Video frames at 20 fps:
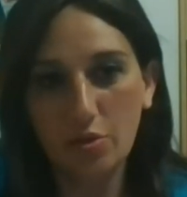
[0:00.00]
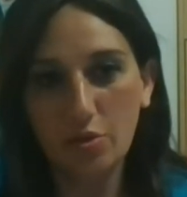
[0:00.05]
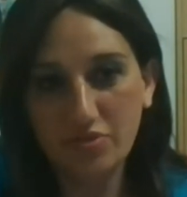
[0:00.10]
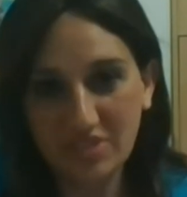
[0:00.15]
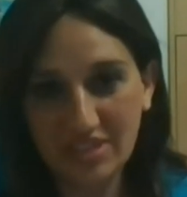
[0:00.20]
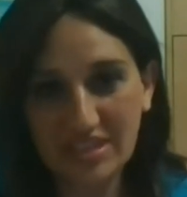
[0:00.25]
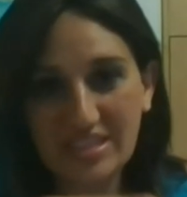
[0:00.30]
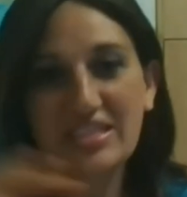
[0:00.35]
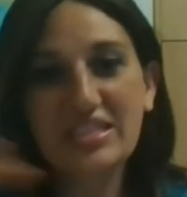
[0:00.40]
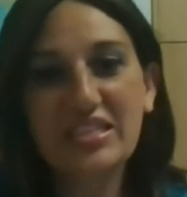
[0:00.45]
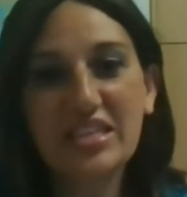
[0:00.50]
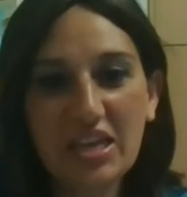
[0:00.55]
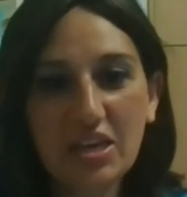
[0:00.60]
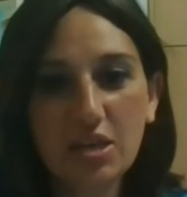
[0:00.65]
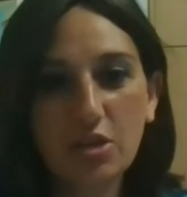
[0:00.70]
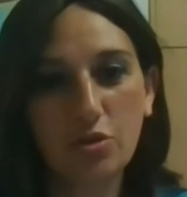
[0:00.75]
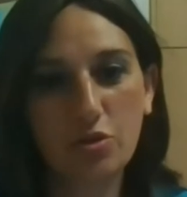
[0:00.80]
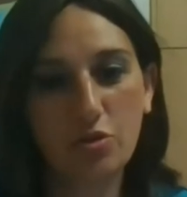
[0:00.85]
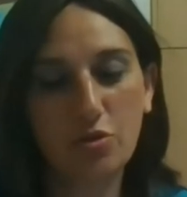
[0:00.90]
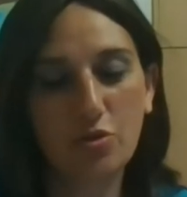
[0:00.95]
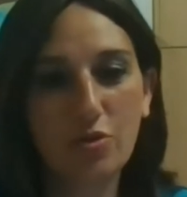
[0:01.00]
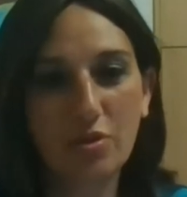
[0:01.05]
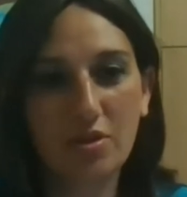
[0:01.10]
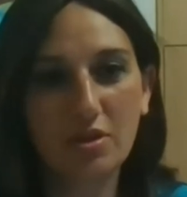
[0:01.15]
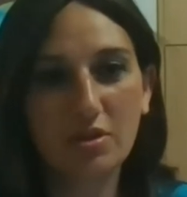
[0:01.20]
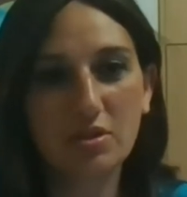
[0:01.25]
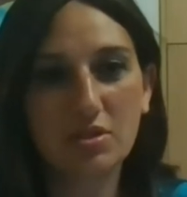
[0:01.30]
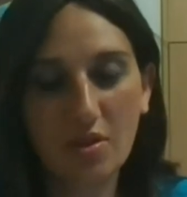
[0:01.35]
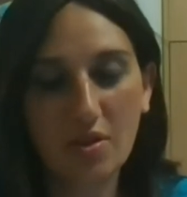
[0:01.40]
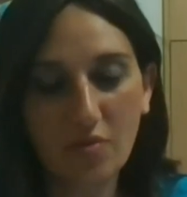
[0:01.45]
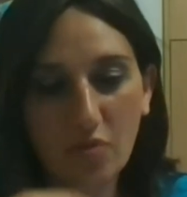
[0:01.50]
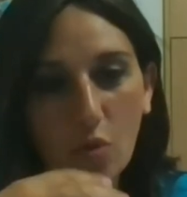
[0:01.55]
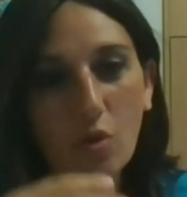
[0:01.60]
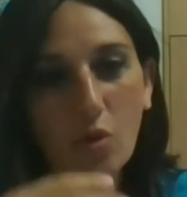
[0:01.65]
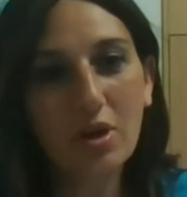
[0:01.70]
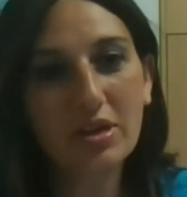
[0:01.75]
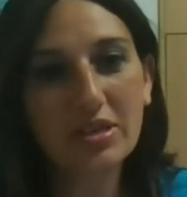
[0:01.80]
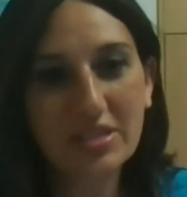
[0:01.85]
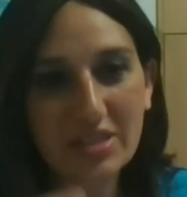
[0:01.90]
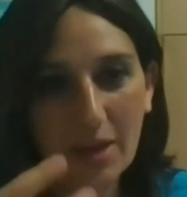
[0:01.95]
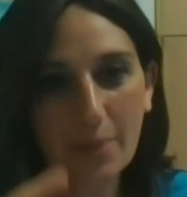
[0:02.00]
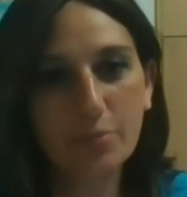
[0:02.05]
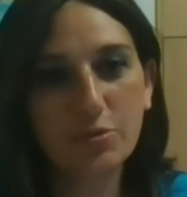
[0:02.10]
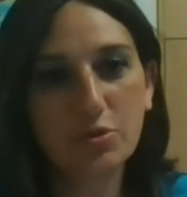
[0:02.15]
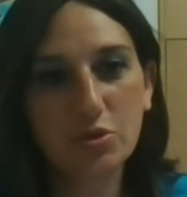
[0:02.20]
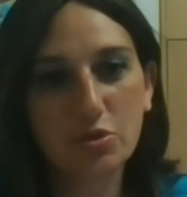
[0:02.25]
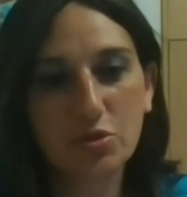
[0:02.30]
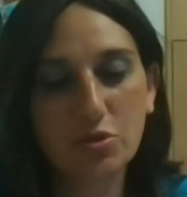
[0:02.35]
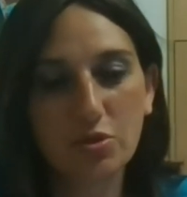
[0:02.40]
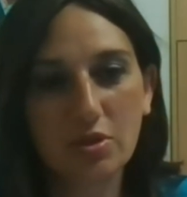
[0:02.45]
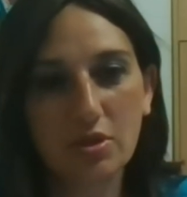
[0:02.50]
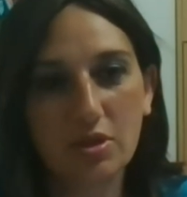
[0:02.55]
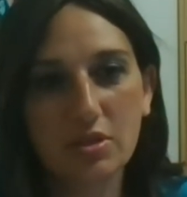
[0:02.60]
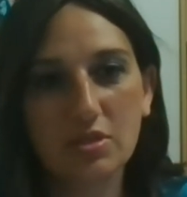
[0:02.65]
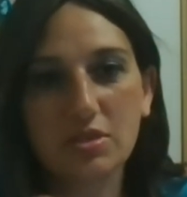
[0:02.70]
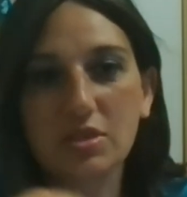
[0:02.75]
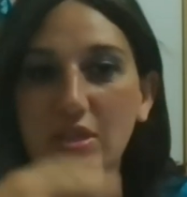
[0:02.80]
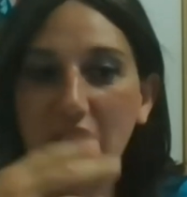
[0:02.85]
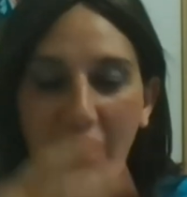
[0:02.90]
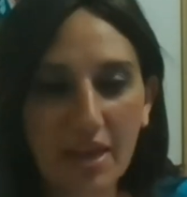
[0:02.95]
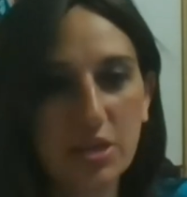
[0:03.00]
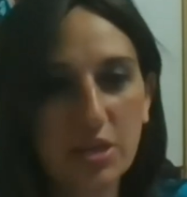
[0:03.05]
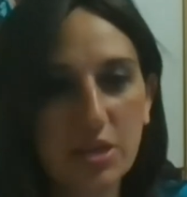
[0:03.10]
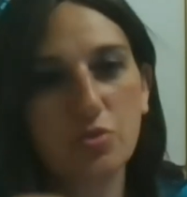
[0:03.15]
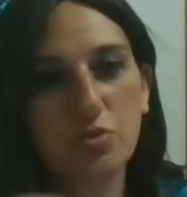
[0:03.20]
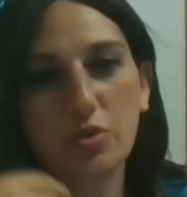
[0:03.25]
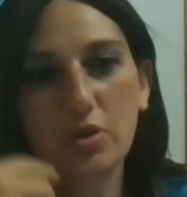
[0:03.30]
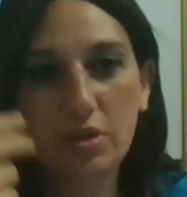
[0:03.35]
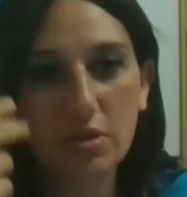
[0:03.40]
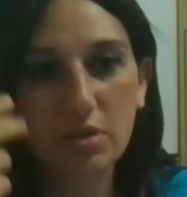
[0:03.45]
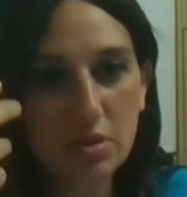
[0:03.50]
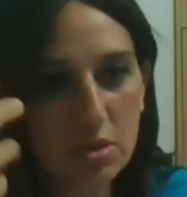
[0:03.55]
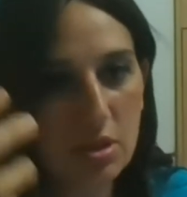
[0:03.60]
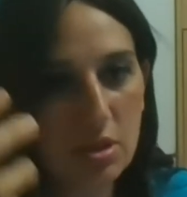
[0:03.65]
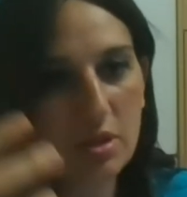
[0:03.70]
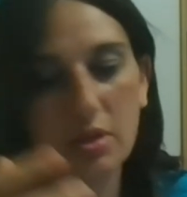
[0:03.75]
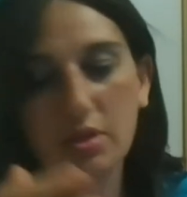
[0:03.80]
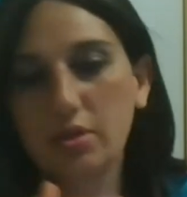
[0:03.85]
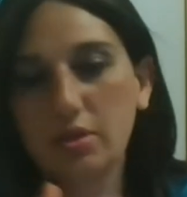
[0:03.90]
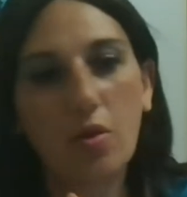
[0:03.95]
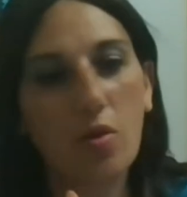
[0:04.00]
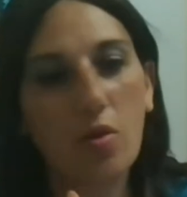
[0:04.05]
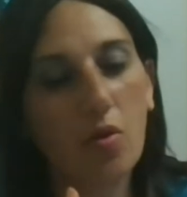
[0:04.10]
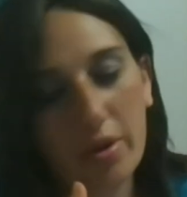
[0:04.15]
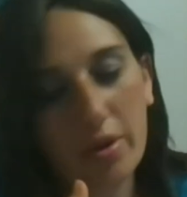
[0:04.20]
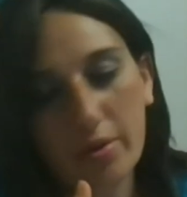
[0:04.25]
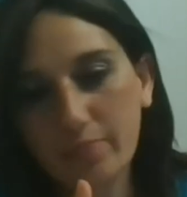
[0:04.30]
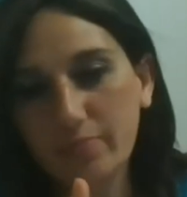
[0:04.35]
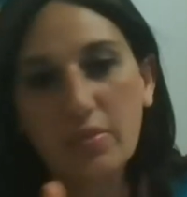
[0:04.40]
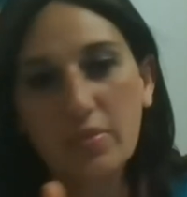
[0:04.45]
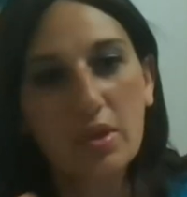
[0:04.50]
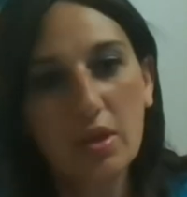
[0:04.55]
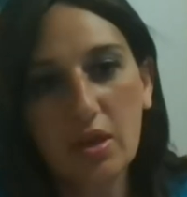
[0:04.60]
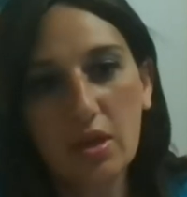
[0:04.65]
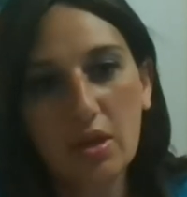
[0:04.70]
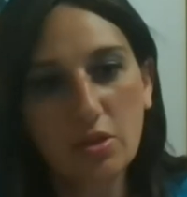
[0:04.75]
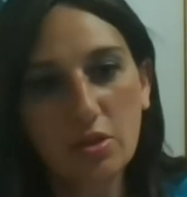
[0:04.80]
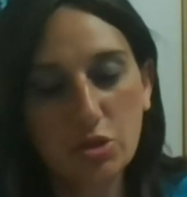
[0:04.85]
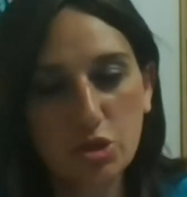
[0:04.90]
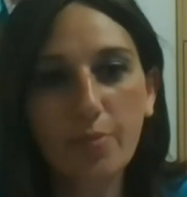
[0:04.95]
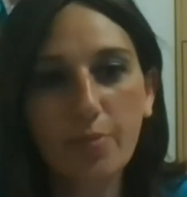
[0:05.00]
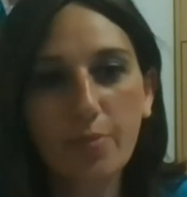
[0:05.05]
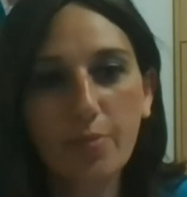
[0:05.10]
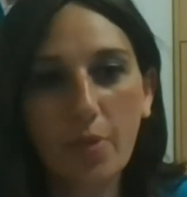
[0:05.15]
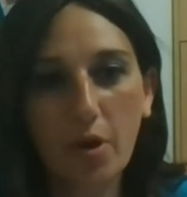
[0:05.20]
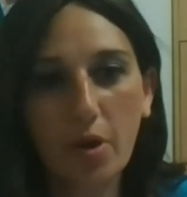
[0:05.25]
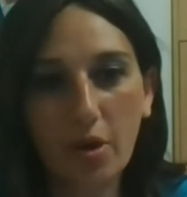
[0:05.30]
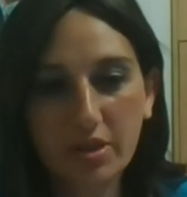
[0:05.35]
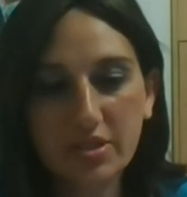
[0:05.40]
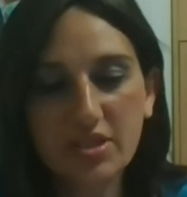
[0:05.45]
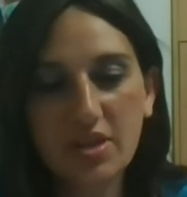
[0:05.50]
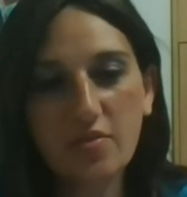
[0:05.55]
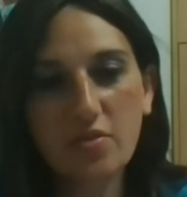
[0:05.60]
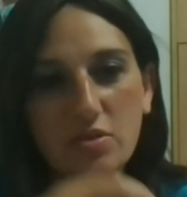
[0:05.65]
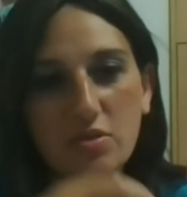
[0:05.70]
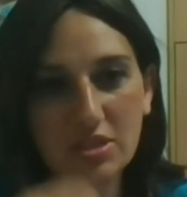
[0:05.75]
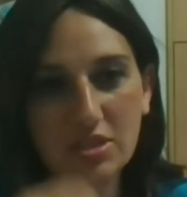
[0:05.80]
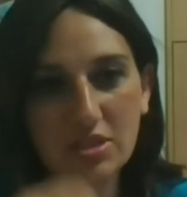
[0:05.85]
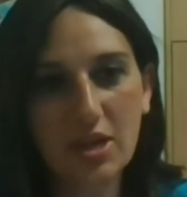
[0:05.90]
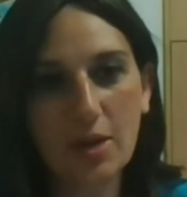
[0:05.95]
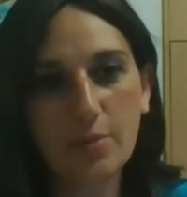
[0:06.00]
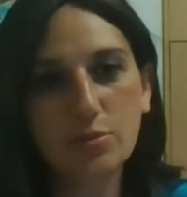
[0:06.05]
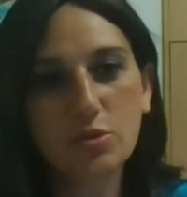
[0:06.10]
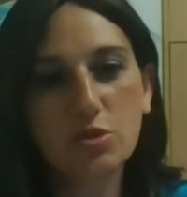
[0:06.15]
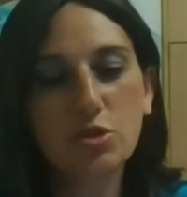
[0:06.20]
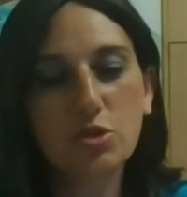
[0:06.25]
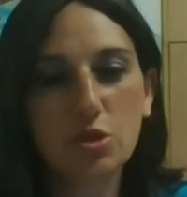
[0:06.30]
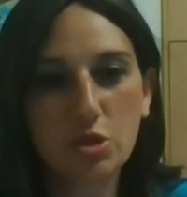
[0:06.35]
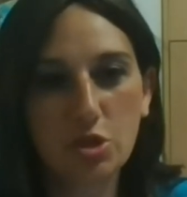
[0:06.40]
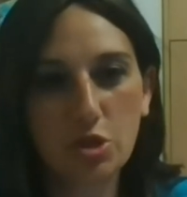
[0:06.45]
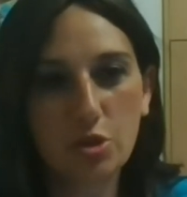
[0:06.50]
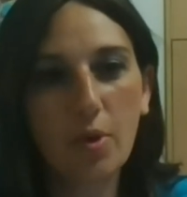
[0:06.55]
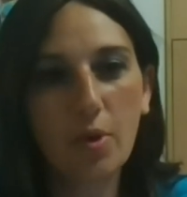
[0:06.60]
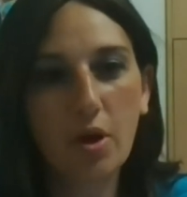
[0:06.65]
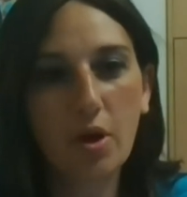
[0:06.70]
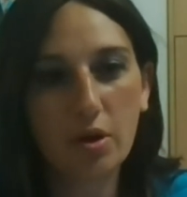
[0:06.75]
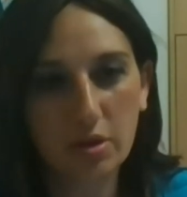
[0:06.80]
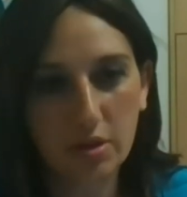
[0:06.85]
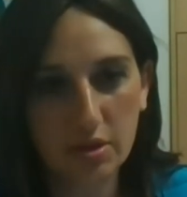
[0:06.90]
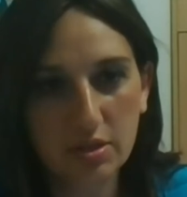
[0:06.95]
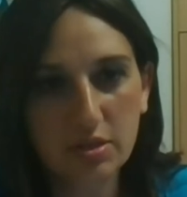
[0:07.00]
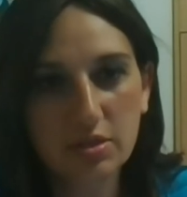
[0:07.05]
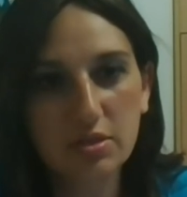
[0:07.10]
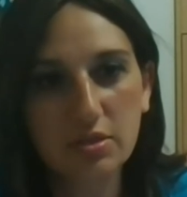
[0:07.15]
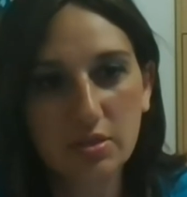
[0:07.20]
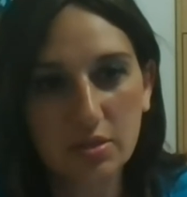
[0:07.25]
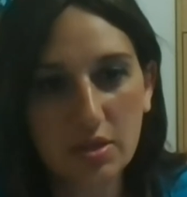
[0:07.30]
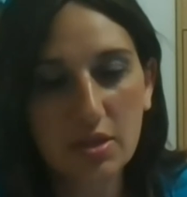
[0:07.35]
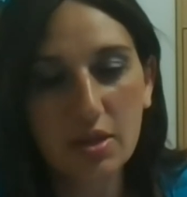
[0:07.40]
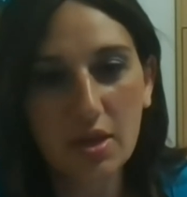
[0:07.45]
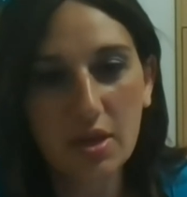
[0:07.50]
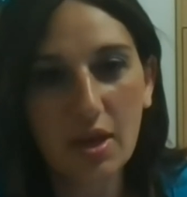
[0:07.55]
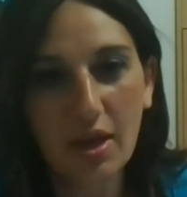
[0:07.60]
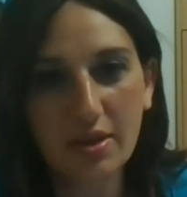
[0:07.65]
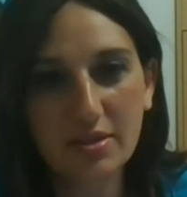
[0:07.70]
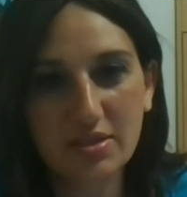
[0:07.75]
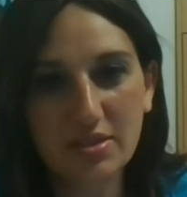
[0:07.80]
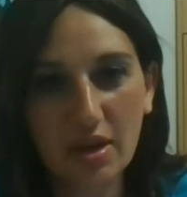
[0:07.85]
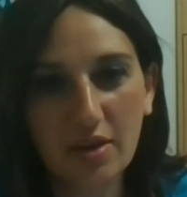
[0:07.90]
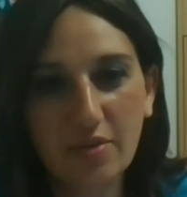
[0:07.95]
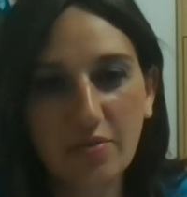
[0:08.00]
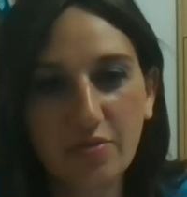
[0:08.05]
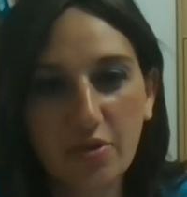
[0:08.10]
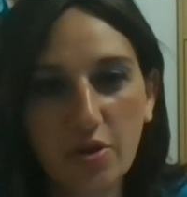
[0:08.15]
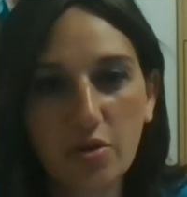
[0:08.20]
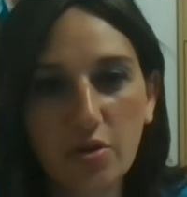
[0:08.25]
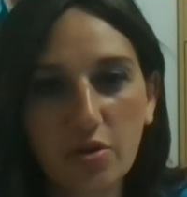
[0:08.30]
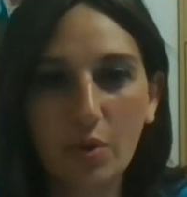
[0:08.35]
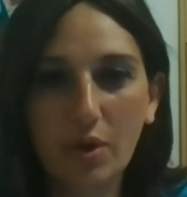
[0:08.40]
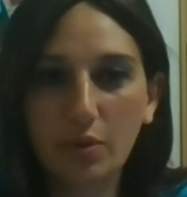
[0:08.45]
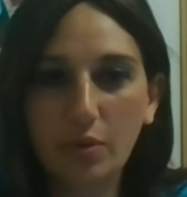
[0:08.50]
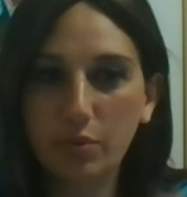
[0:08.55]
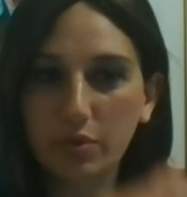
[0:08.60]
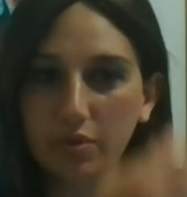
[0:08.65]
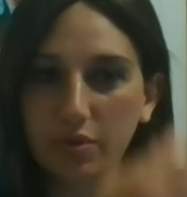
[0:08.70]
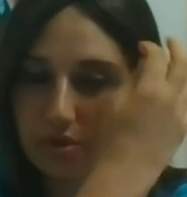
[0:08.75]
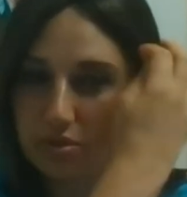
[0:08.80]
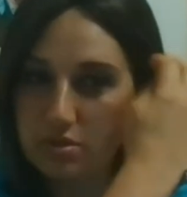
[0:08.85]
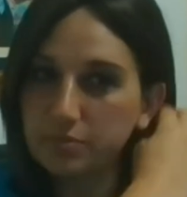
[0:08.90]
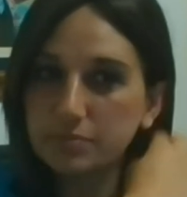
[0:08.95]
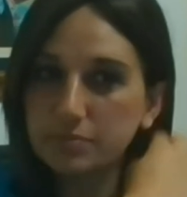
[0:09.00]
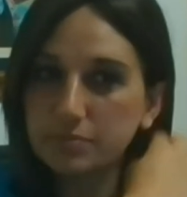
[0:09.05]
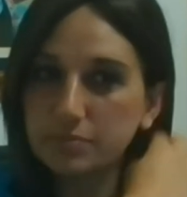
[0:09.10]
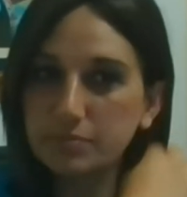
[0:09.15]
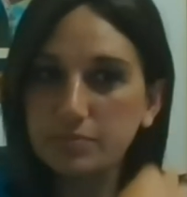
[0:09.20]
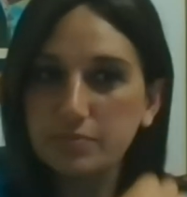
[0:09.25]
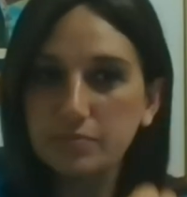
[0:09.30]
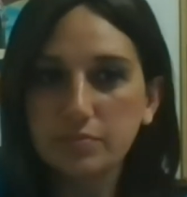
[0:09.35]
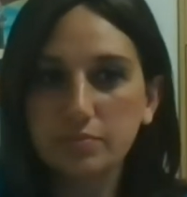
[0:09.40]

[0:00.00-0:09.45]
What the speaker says: succeeded through this have all adapted to this. The caterers, the supermarkets, everyone's adapted to the new market, has done very well with this.